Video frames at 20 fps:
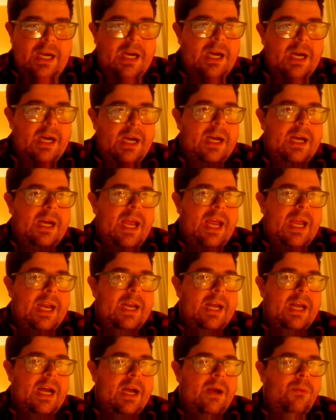uh,
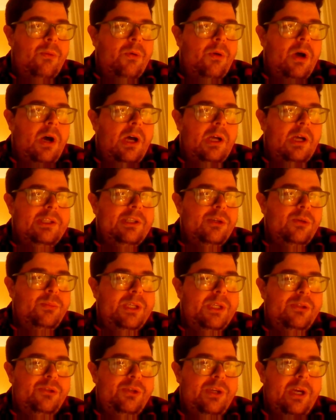and I will also
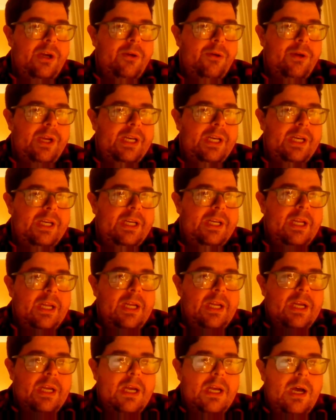be sharing
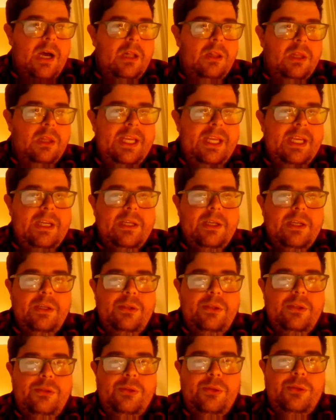a link
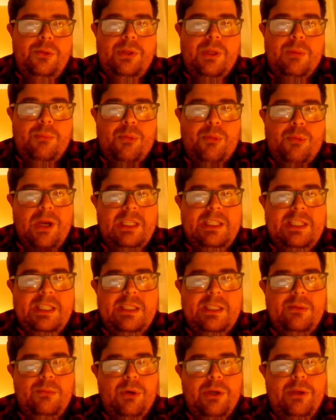to the
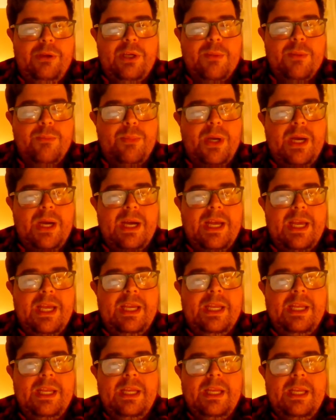press where you can
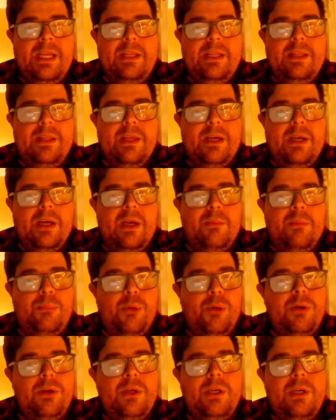buy the
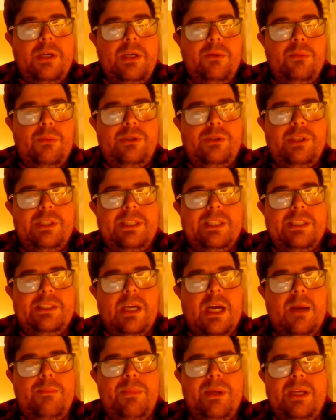book, which is the
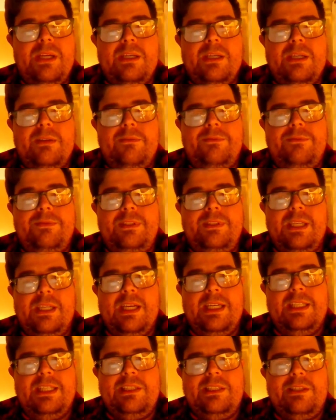topic of
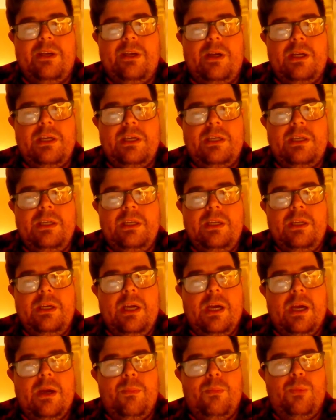tonight's talk,
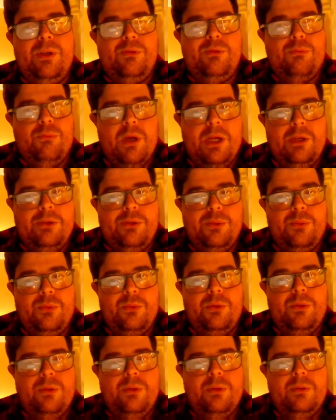um, which Roger
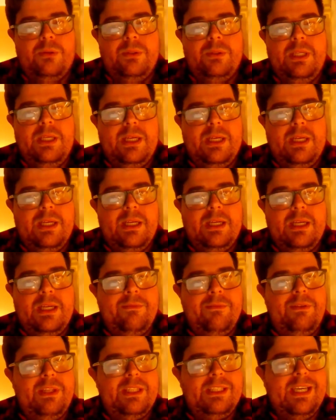will uh,
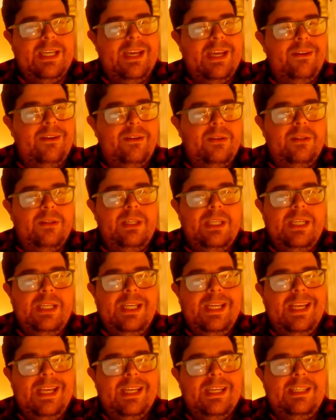give you the title
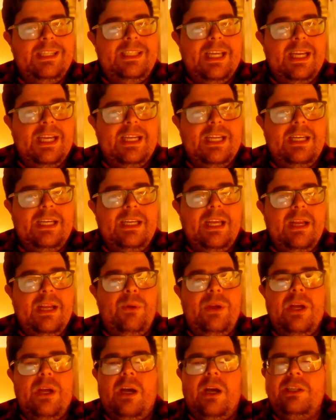in a second.
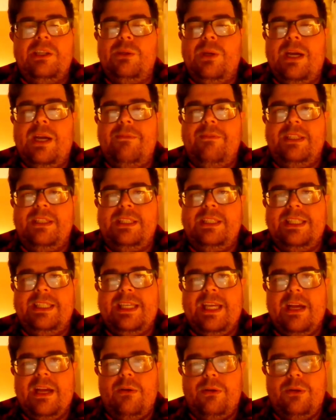And we also have a
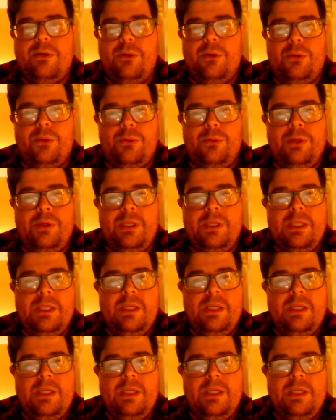discount code